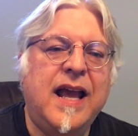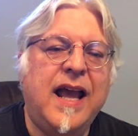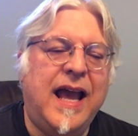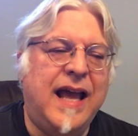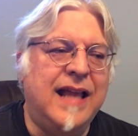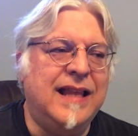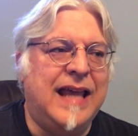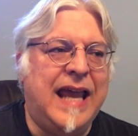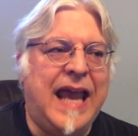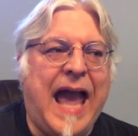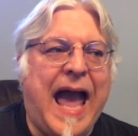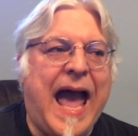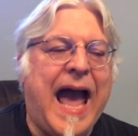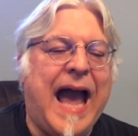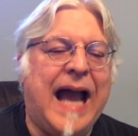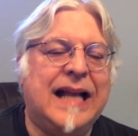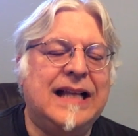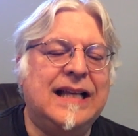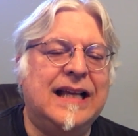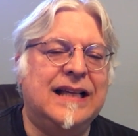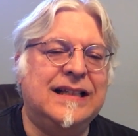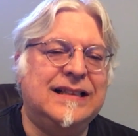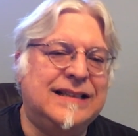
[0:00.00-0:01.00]
and they
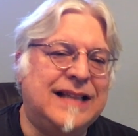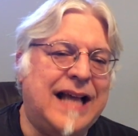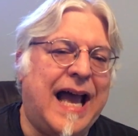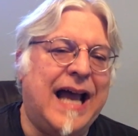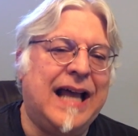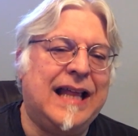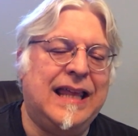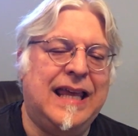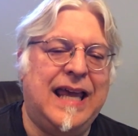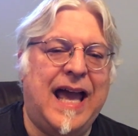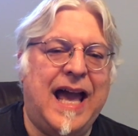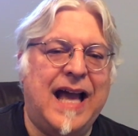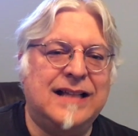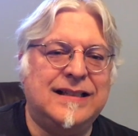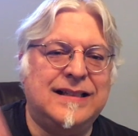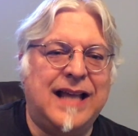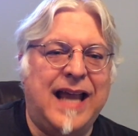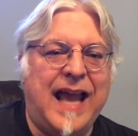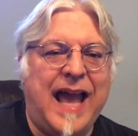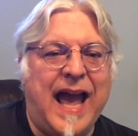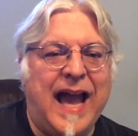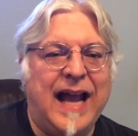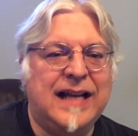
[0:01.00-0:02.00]
act exactly as
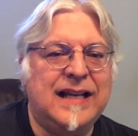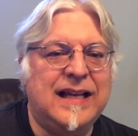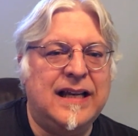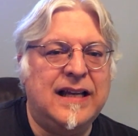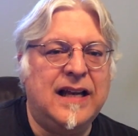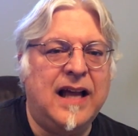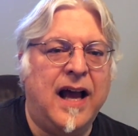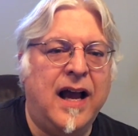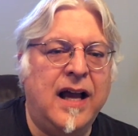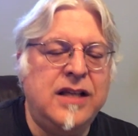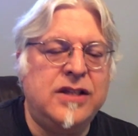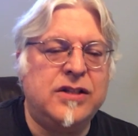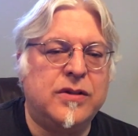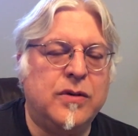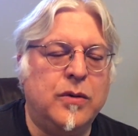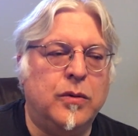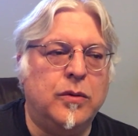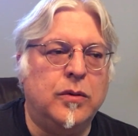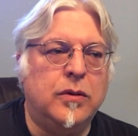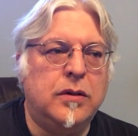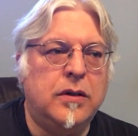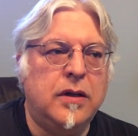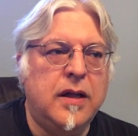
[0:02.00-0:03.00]
they act in high
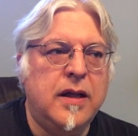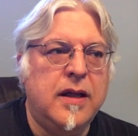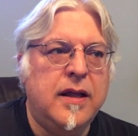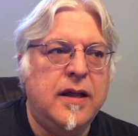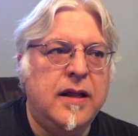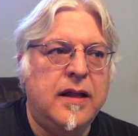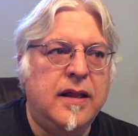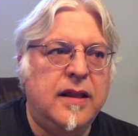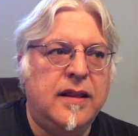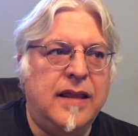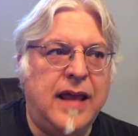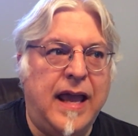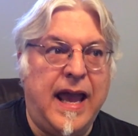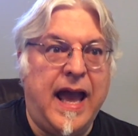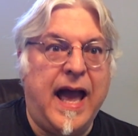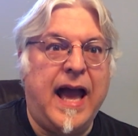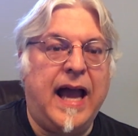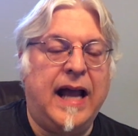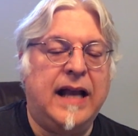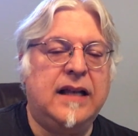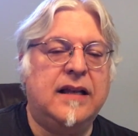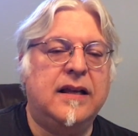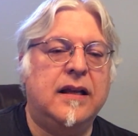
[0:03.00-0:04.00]
school. They
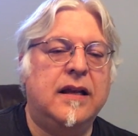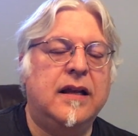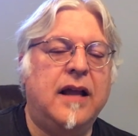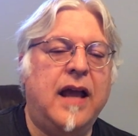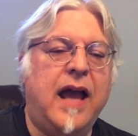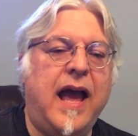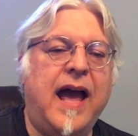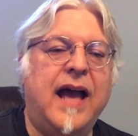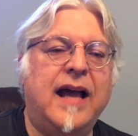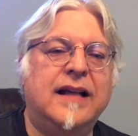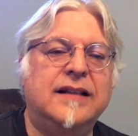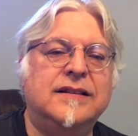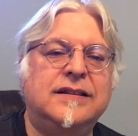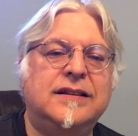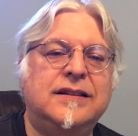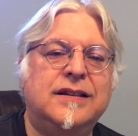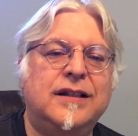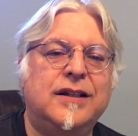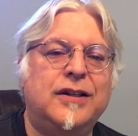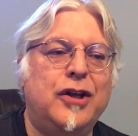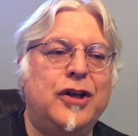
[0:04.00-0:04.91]
act as